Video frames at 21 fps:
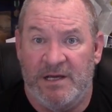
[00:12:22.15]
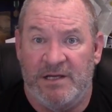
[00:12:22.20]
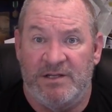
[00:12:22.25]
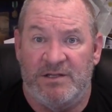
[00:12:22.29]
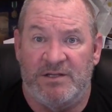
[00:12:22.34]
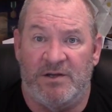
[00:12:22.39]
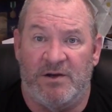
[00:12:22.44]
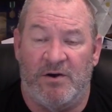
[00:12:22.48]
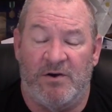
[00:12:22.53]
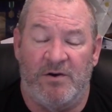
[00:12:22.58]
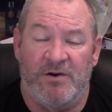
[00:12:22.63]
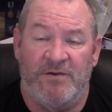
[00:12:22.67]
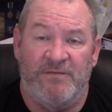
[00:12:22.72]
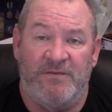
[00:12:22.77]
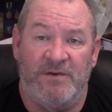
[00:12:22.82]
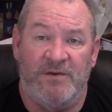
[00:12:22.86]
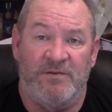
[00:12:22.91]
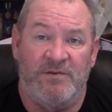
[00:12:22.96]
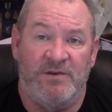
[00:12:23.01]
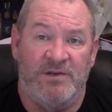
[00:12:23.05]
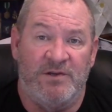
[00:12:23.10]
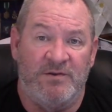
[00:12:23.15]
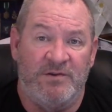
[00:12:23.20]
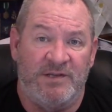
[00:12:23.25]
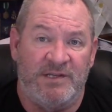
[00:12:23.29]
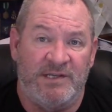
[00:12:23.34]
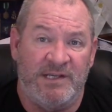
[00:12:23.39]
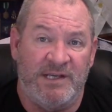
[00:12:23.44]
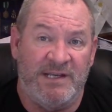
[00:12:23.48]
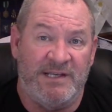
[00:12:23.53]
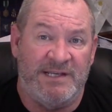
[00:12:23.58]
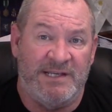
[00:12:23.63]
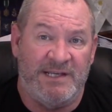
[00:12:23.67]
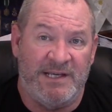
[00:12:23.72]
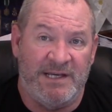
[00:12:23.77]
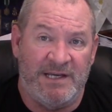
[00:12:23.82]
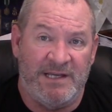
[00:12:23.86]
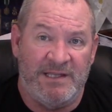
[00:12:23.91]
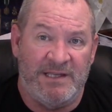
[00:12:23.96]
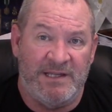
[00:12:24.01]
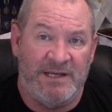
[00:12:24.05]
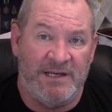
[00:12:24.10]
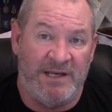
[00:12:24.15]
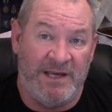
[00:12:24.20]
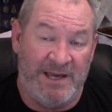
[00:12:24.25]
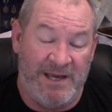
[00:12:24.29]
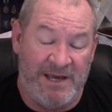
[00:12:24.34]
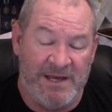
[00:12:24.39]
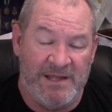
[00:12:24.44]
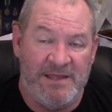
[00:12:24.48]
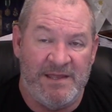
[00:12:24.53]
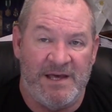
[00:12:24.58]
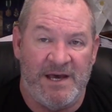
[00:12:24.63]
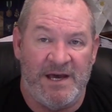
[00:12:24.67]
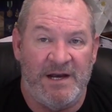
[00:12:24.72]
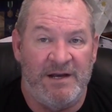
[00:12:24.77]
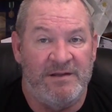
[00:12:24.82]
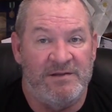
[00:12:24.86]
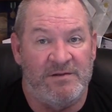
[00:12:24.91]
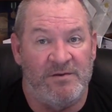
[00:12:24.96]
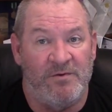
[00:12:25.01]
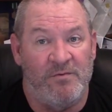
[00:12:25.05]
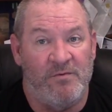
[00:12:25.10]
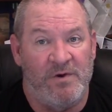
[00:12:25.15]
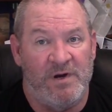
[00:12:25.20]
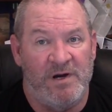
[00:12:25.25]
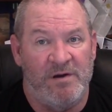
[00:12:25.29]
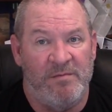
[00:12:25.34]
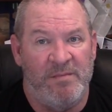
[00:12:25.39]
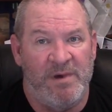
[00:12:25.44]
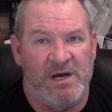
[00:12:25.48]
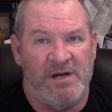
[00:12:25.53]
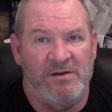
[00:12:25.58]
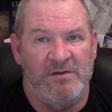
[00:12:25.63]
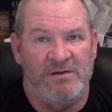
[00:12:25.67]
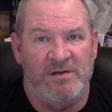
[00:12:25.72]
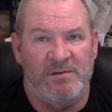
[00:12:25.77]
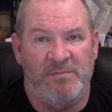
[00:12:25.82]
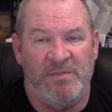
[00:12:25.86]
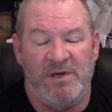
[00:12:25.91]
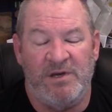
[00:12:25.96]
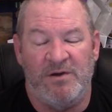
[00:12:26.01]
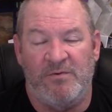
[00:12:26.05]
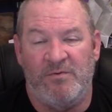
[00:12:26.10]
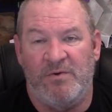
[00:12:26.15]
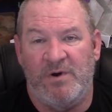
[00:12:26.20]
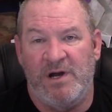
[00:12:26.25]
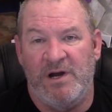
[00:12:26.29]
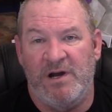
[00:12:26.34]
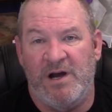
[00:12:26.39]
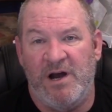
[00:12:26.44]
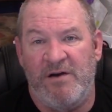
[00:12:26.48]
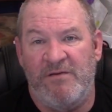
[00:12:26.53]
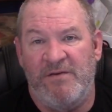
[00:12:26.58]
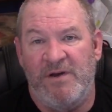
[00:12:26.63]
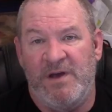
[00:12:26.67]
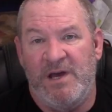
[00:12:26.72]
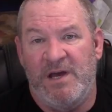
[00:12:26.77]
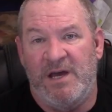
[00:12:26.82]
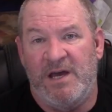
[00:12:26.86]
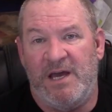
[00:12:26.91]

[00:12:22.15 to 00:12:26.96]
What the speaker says: So if you do see tin, that again, that is a wear metal to be aware of.